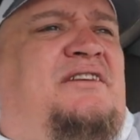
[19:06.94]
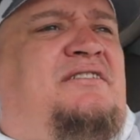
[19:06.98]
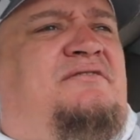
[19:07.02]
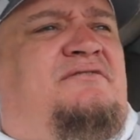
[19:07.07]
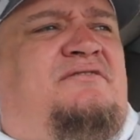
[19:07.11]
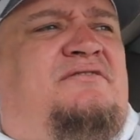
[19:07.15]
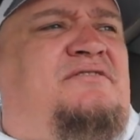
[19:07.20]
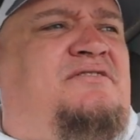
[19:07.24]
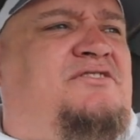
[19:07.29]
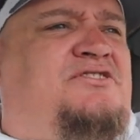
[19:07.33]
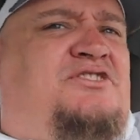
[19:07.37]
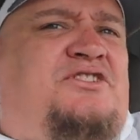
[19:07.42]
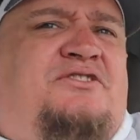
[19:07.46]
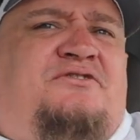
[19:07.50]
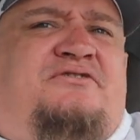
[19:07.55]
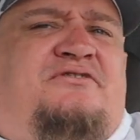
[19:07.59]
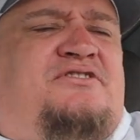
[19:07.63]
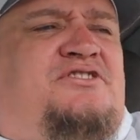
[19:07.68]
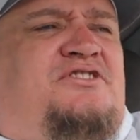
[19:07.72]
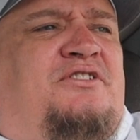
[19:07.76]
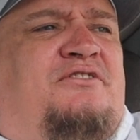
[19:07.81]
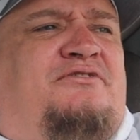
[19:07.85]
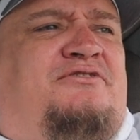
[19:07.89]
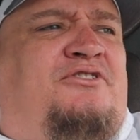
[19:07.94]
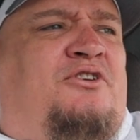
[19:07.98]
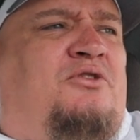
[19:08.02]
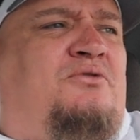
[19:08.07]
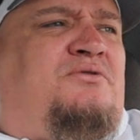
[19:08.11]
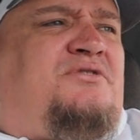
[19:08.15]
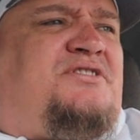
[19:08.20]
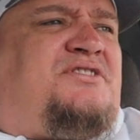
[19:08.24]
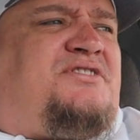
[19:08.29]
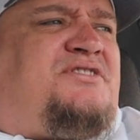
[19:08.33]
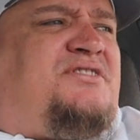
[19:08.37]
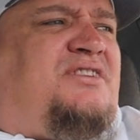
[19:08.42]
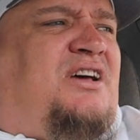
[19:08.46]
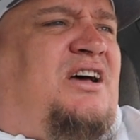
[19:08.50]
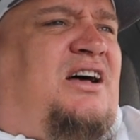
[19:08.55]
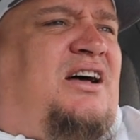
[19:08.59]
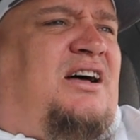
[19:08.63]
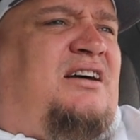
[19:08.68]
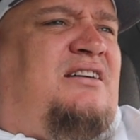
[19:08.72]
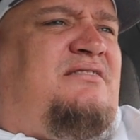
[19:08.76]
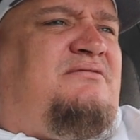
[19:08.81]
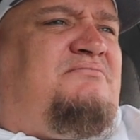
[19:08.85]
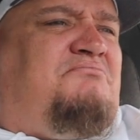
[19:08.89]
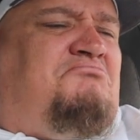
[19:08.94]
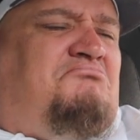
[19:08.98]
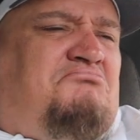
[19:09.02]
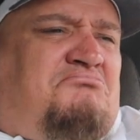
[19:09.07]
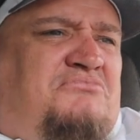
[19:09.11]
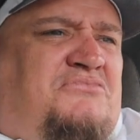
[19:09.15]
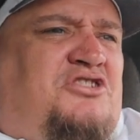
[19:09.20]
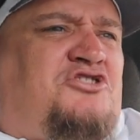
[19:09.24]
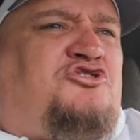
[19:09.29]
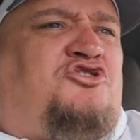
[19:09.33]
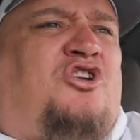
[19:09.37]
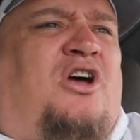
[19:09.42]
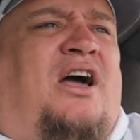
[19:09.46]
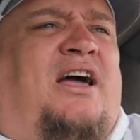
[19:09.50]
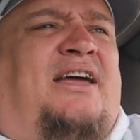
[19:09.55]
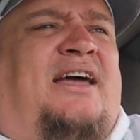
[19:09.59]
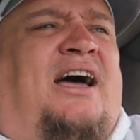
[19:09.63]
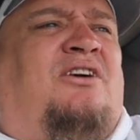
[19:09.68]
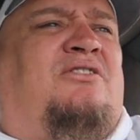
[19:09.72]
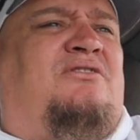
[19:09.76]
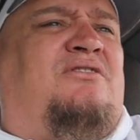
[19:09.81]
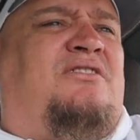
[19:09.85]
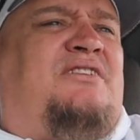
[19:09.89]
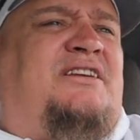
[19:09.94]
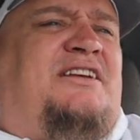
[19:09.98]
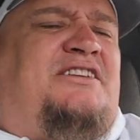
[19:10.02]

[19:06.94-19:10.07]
it to, to folks uh, to try out.